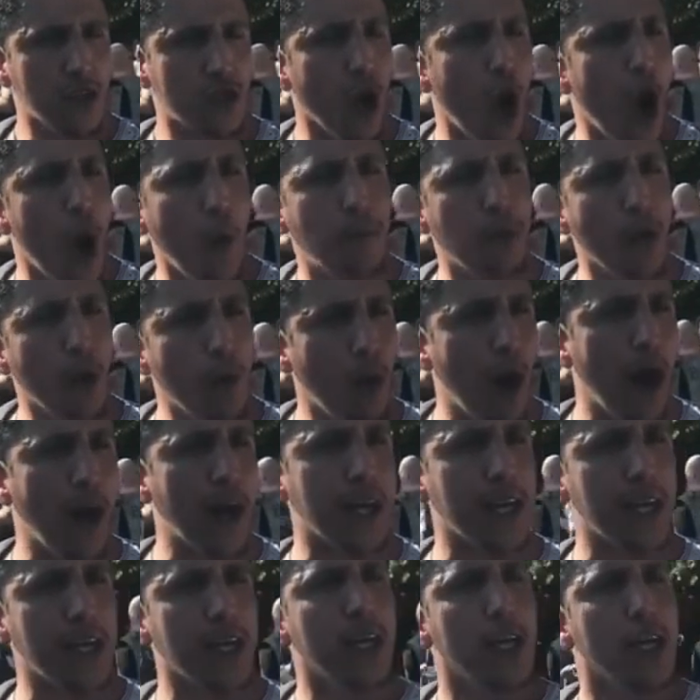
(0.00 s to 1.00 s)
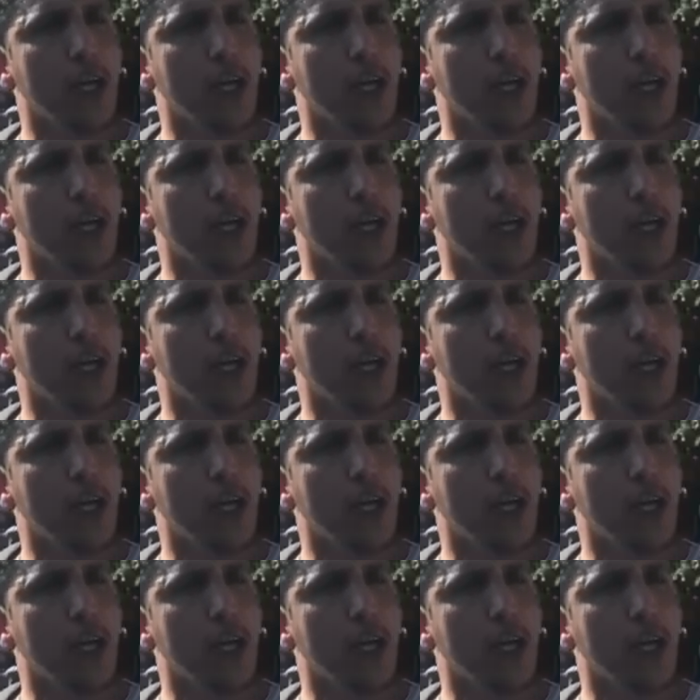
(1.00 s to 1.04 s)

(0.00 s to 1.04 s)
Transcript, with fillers: Don't promote Akhi.